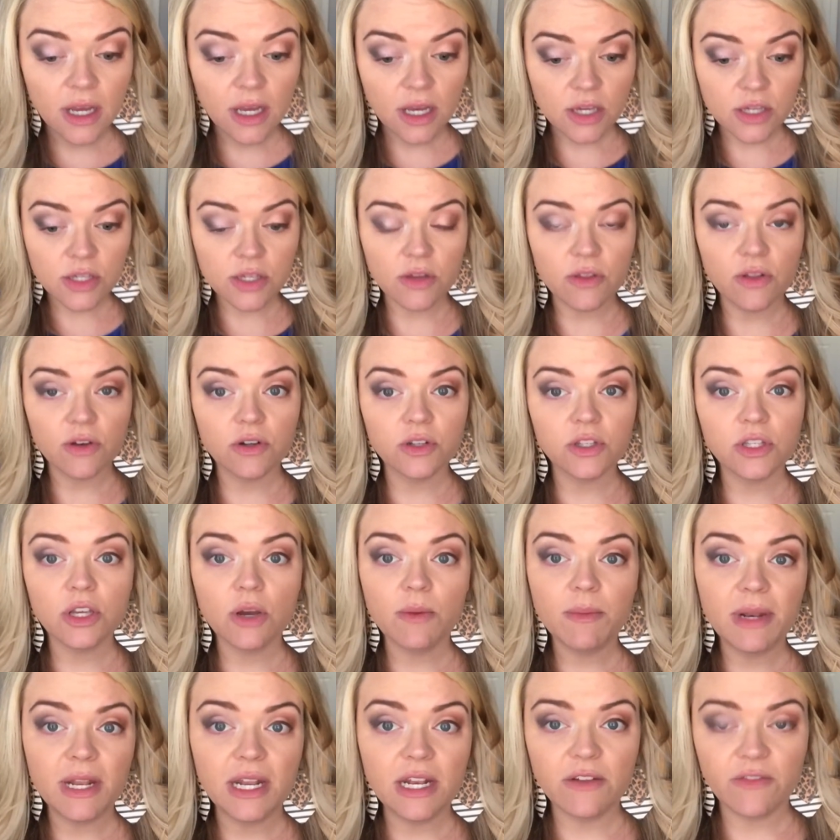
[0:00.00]
So there's so
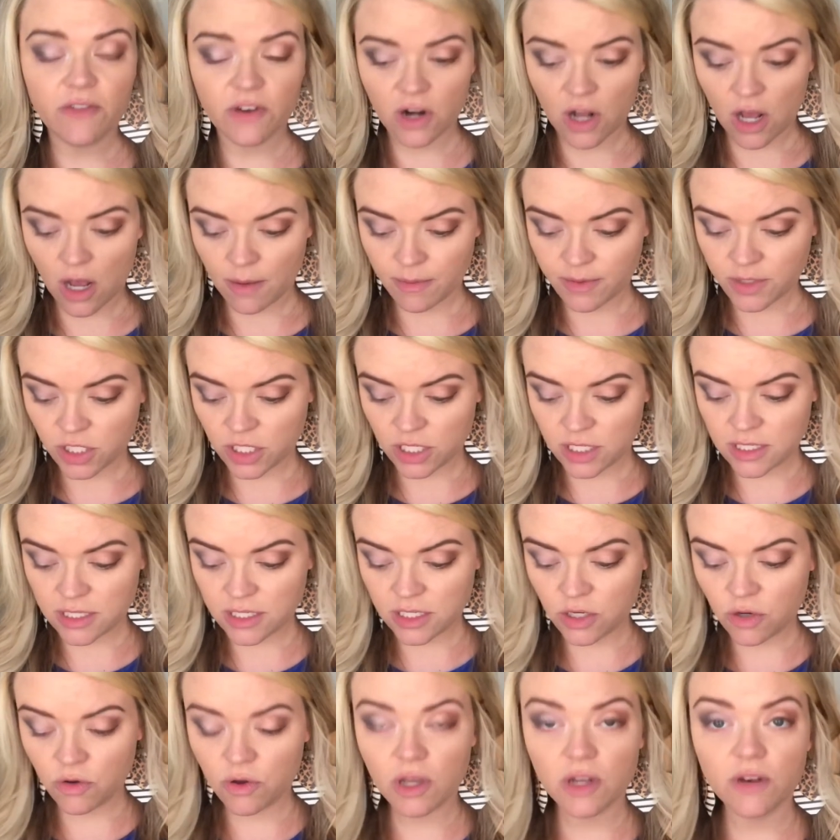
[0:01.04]
many different options.
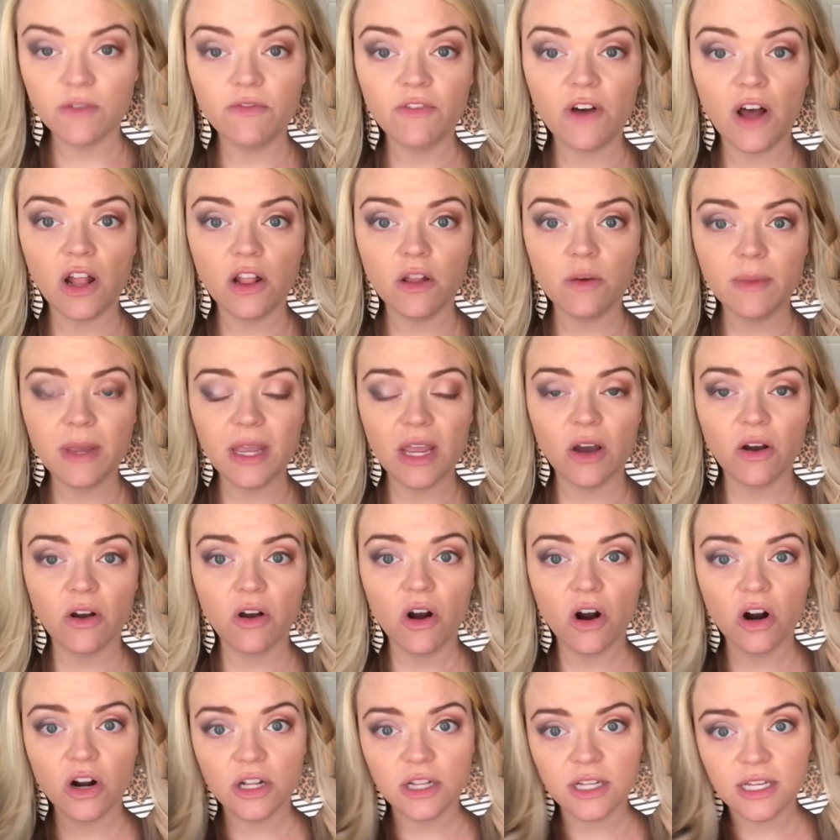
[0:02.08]
You can follow me on
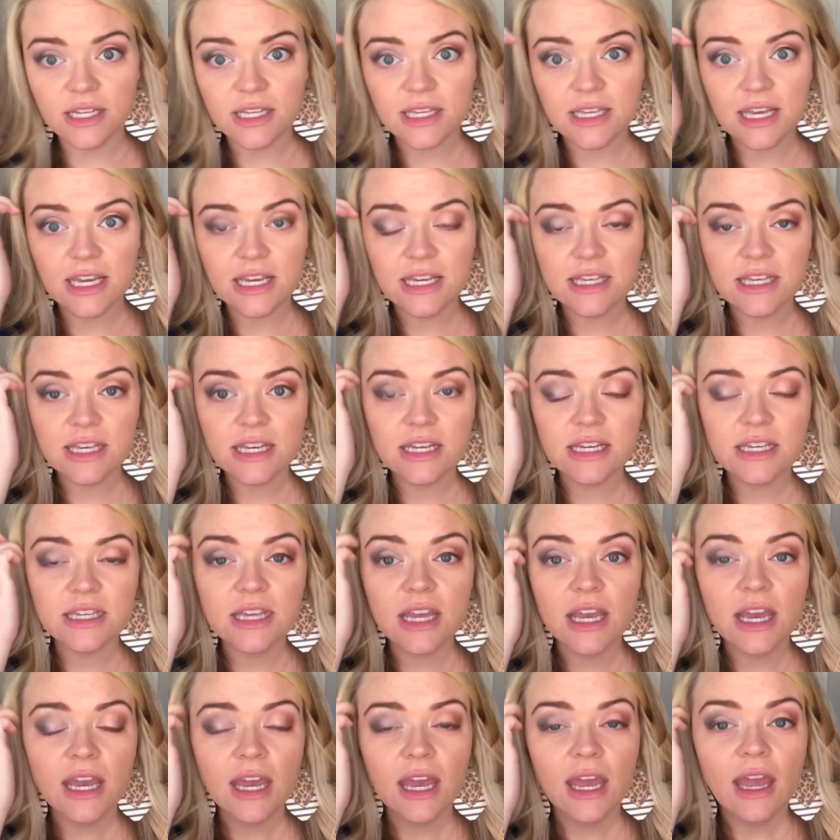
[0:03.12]
Carla's Kisses,
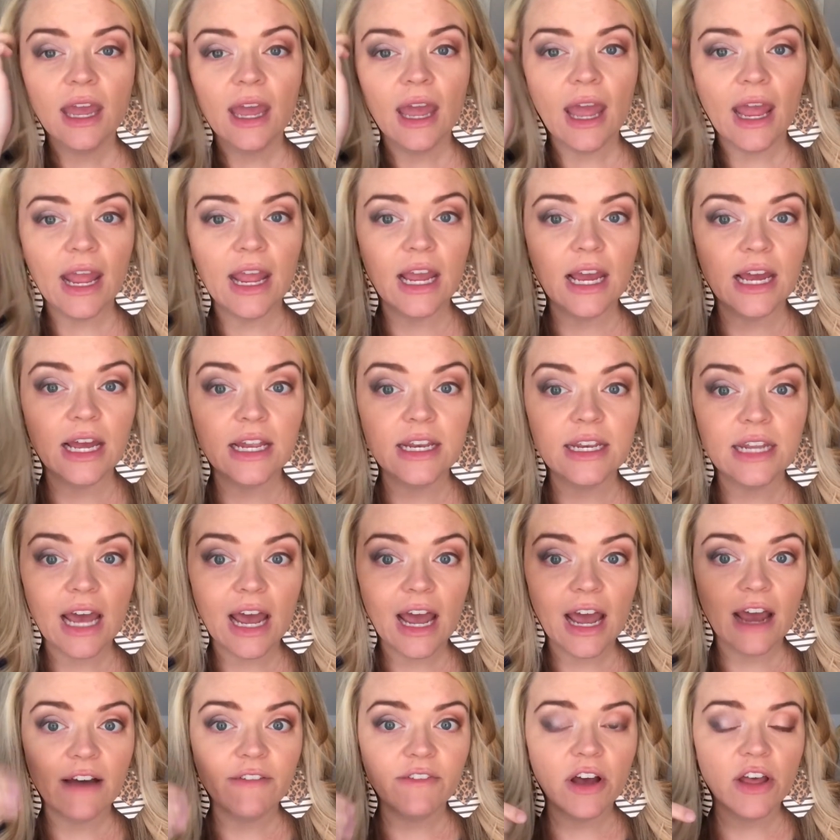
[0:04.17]
and I
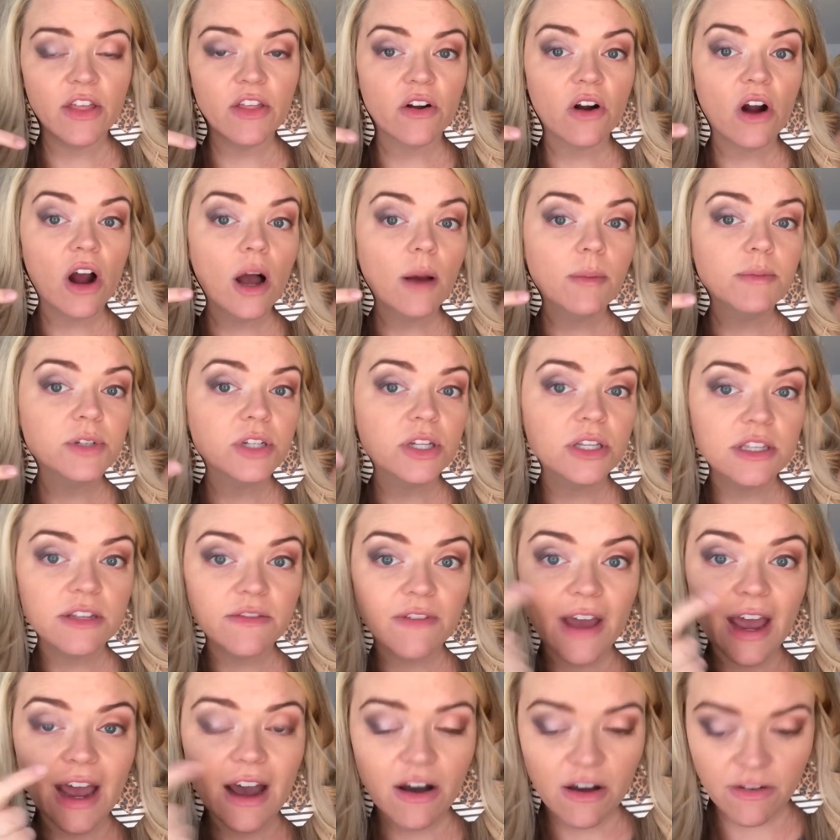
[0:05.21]
have other options of
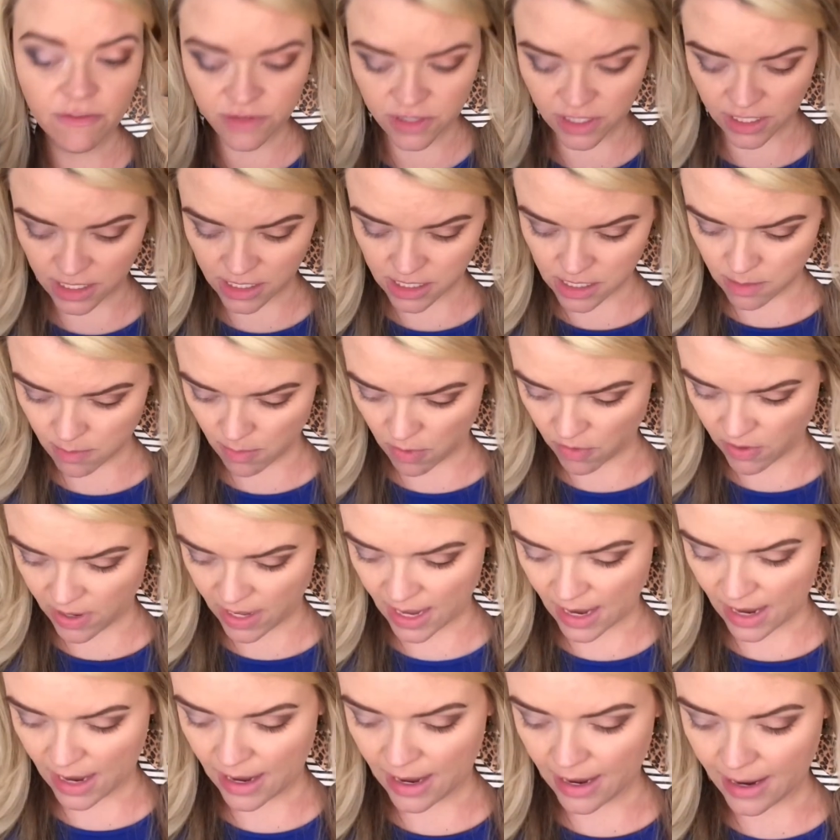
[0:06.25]
how I've done a
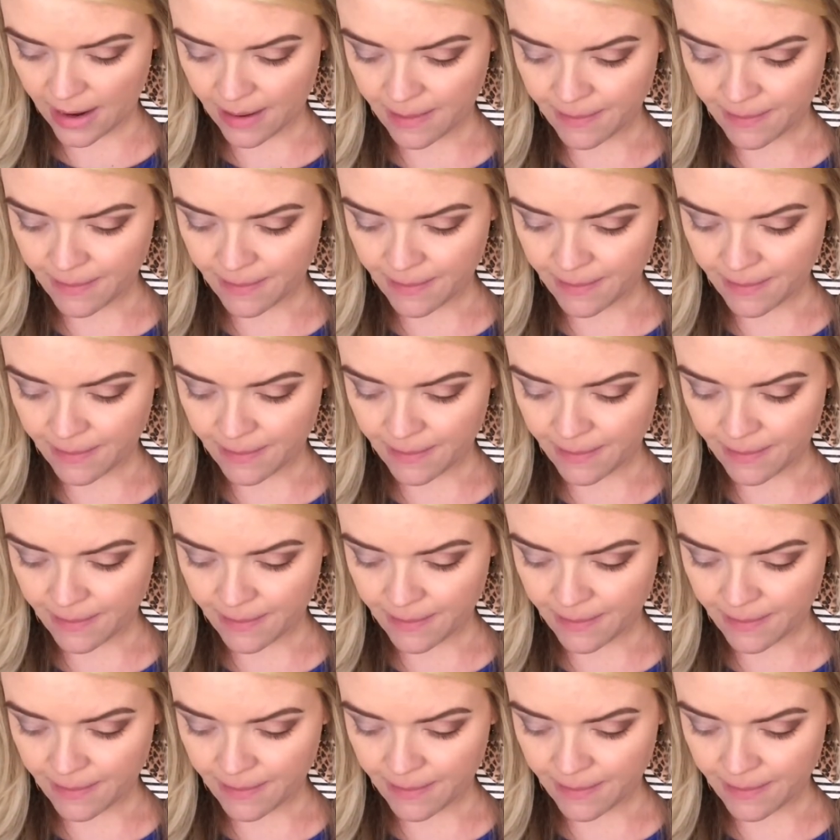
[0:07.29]
smoky eye.